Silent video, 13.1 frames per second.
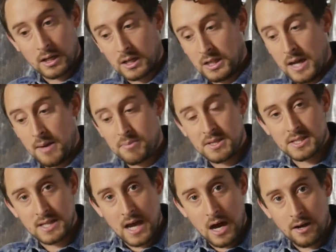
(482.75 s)
clamp this
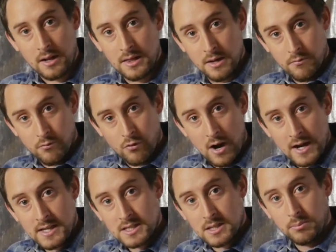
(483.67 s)
down, and then
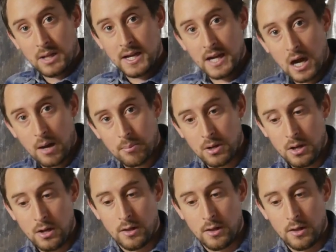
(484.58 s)
raise the blade up